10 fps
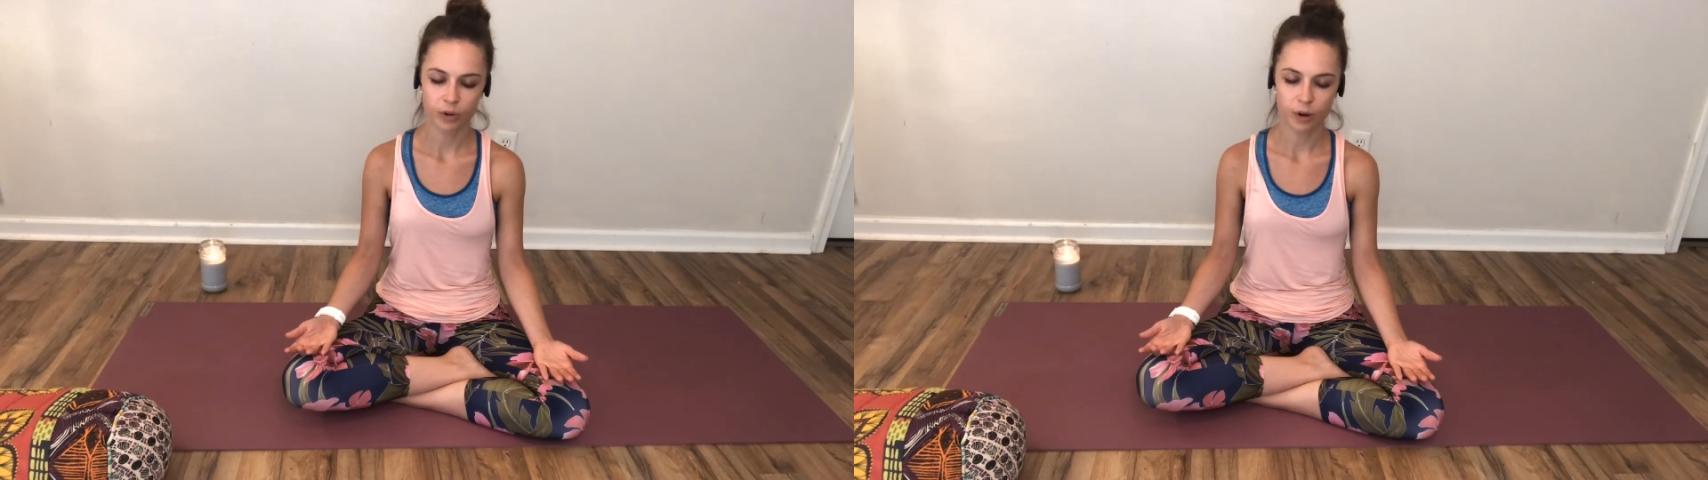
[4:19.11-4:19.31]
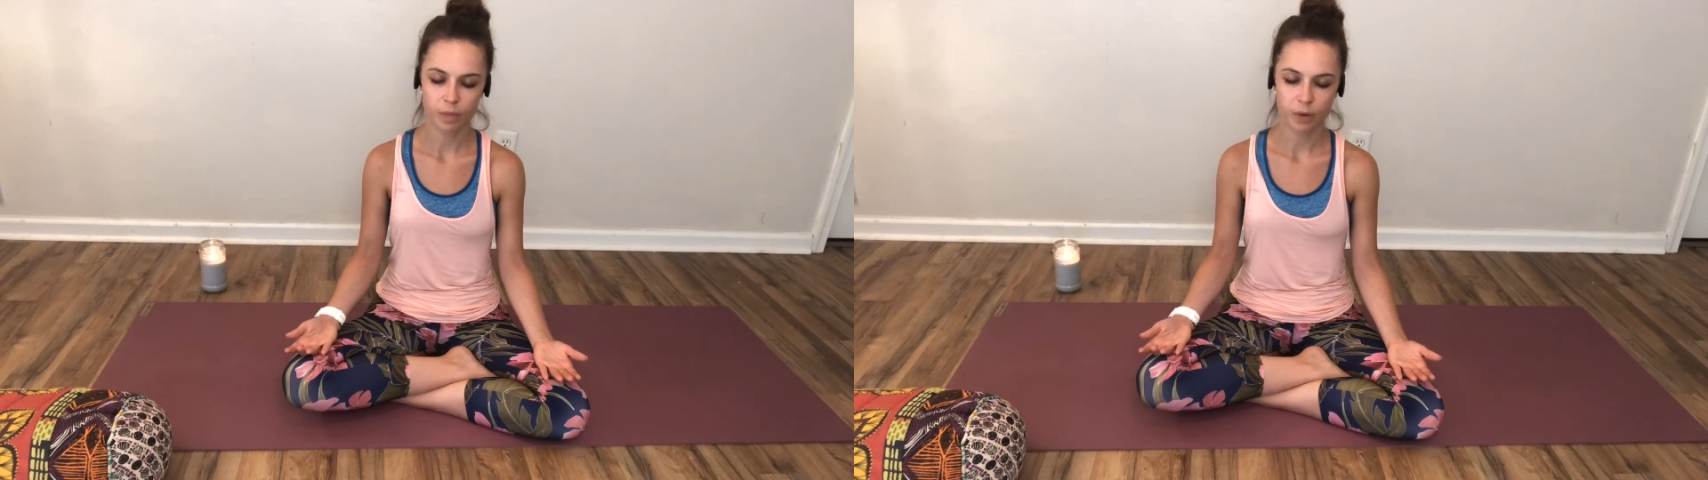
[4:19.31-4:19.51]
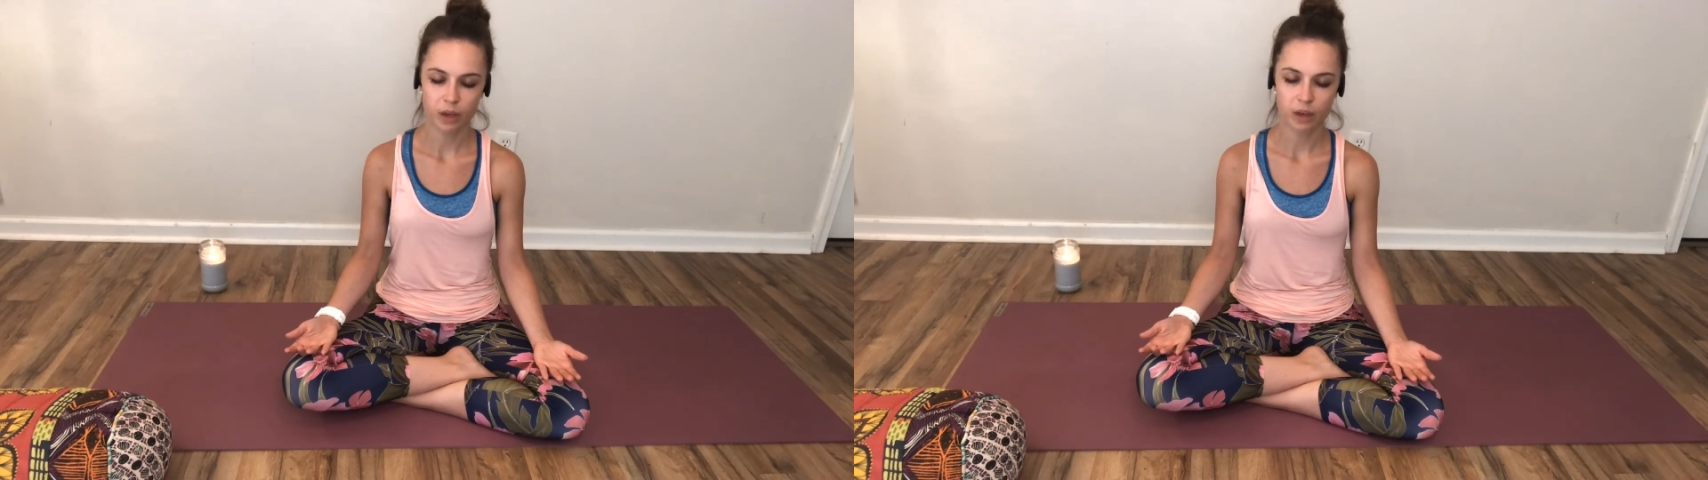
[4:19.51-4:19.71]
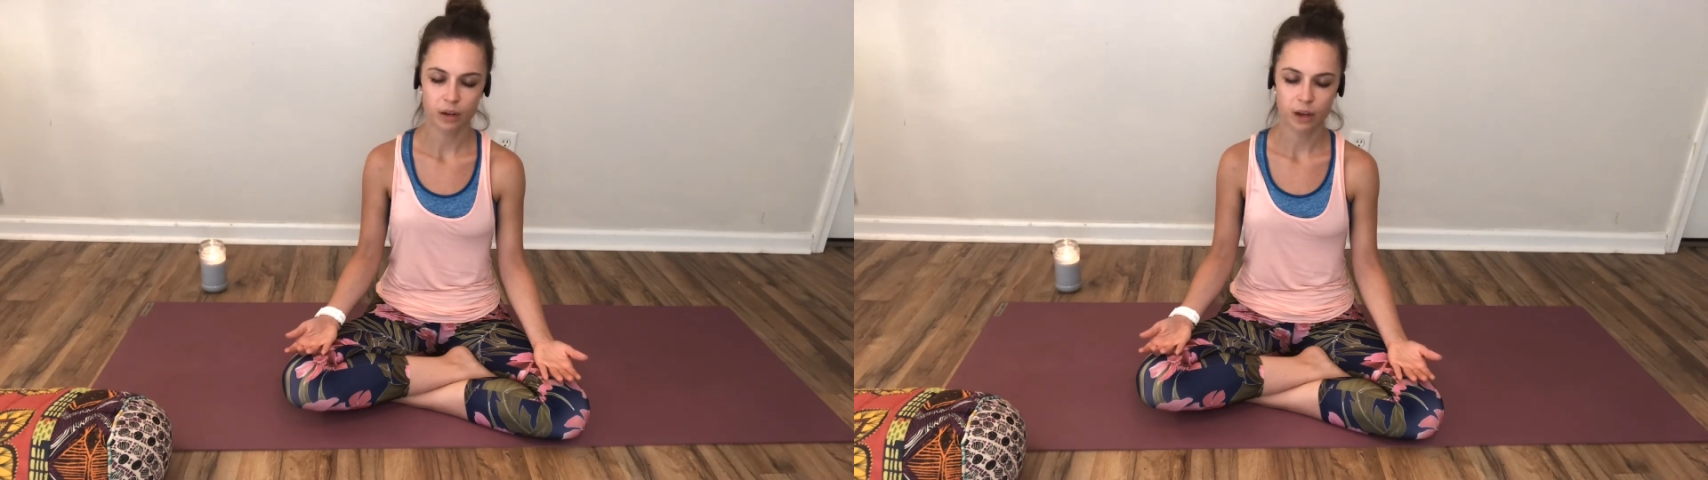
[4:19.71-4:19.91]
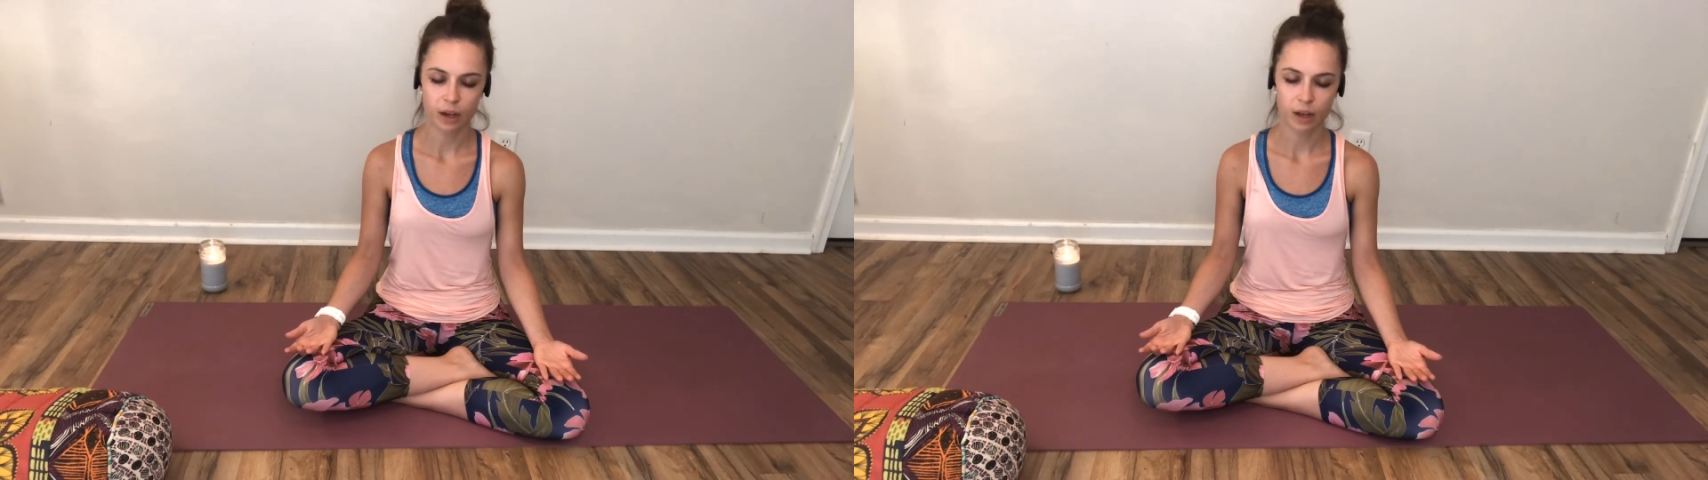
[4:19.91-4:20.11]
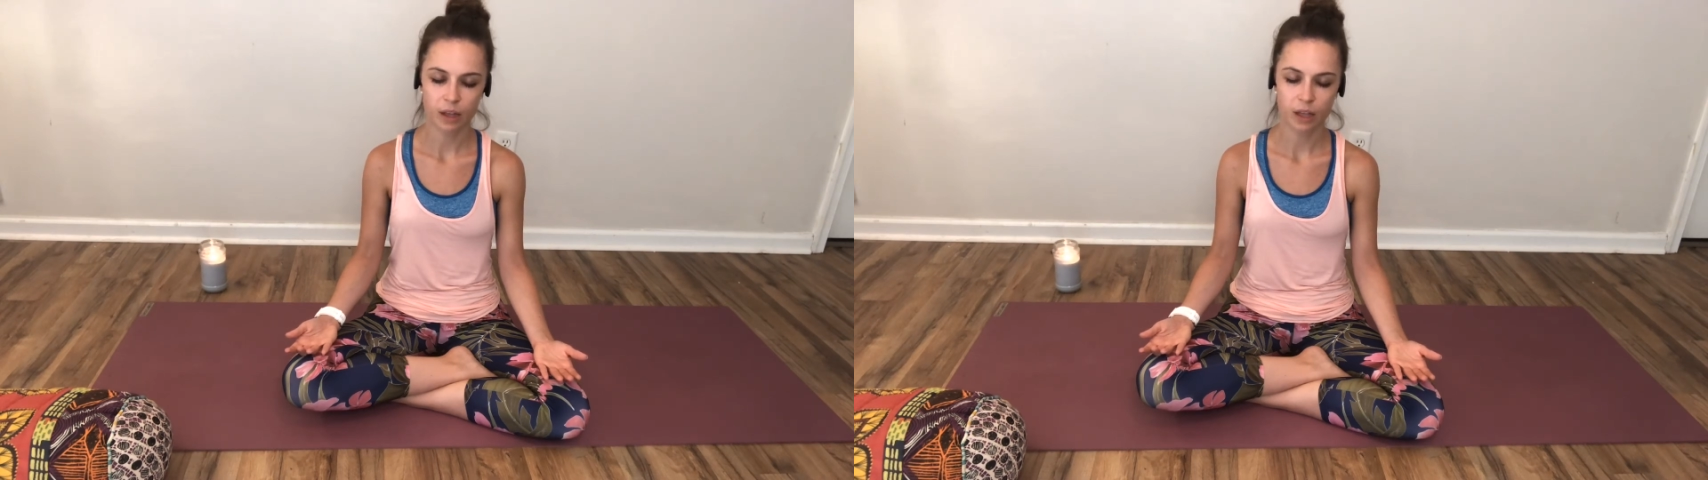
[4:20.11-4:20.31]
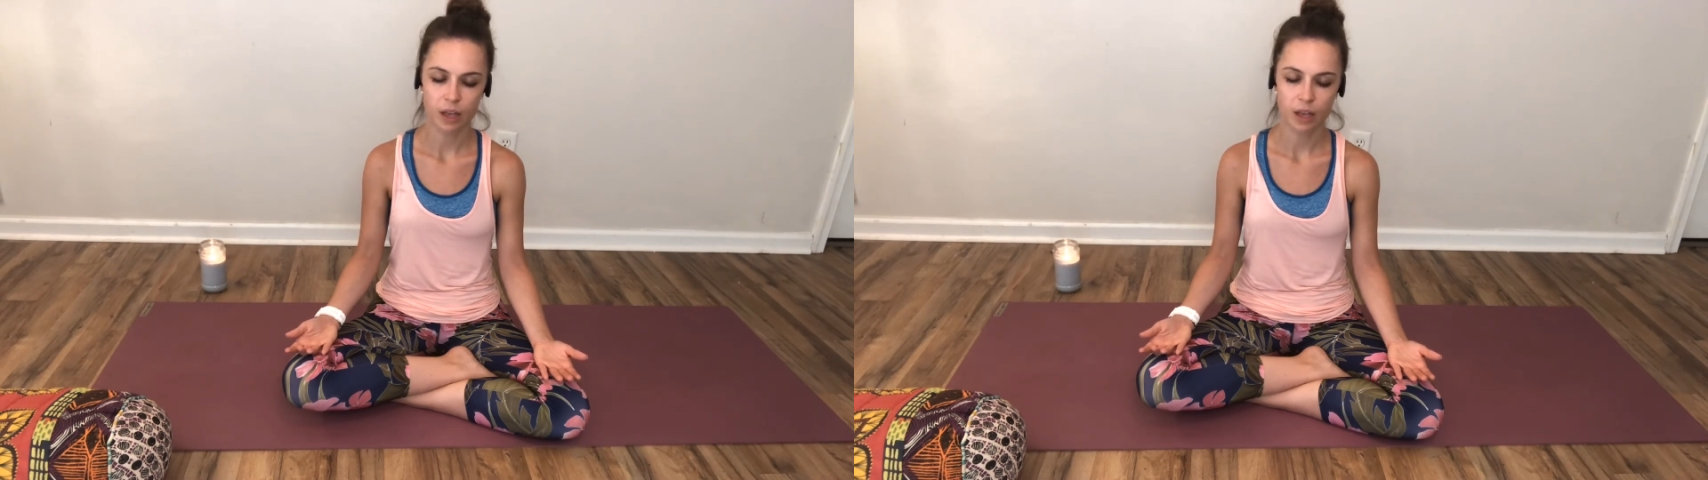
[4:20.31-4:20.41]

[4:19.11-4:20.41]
Great big inhale.